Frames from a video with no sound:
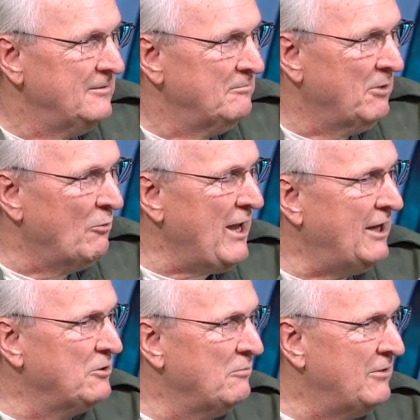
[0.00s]
But we had
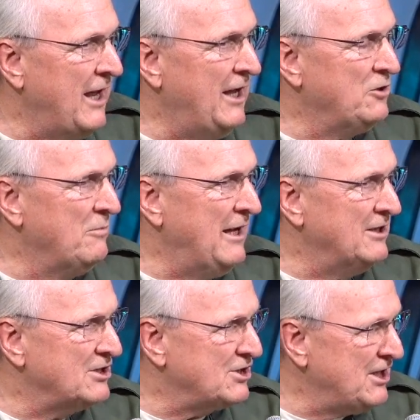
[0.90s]
to, they had to make
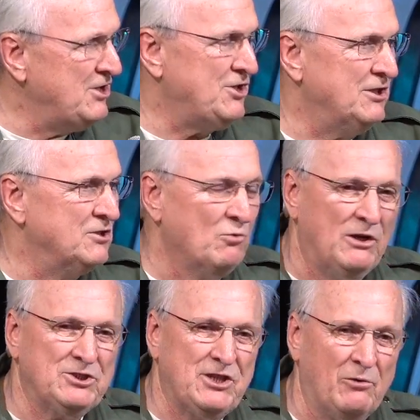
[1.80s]
decisions
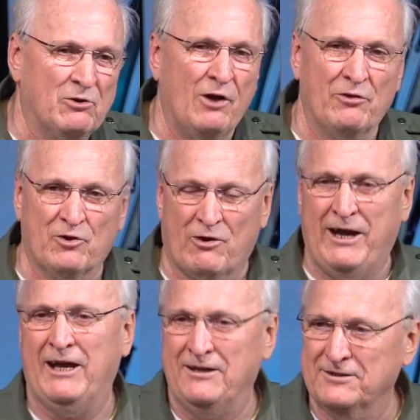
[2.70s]
once they were on the
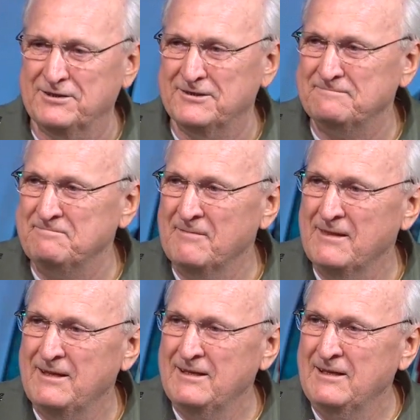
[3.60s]
ground.
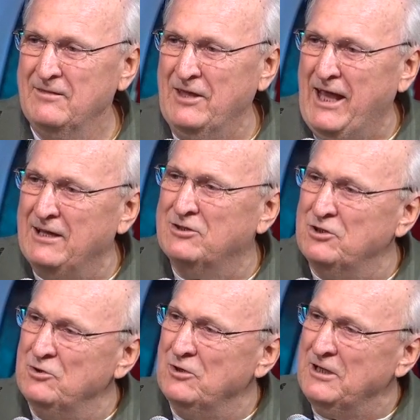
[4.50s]
They had
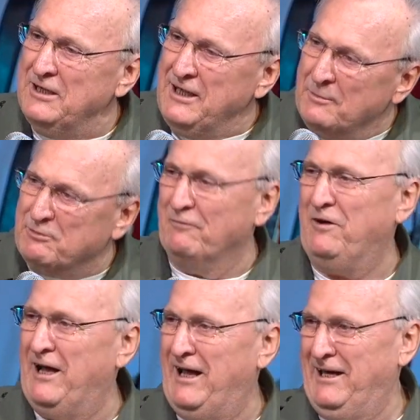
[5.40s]
to
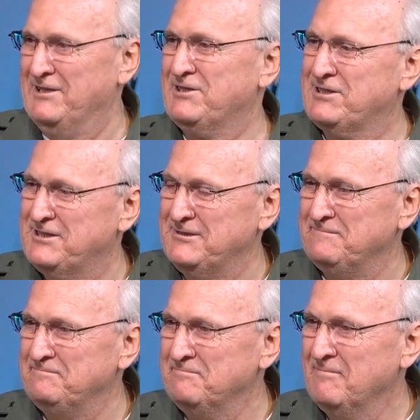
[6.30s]
improvise,
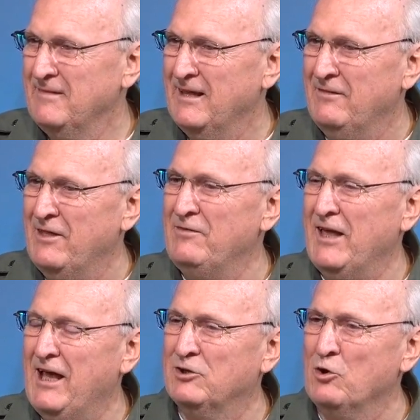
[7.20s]
and then they
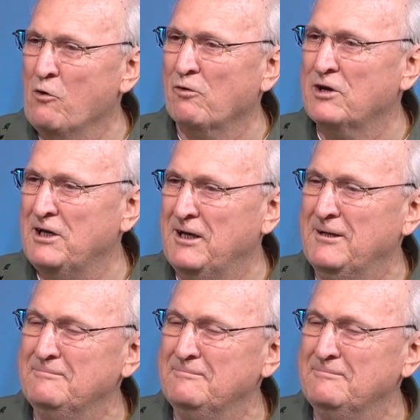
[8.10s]
had to overcome.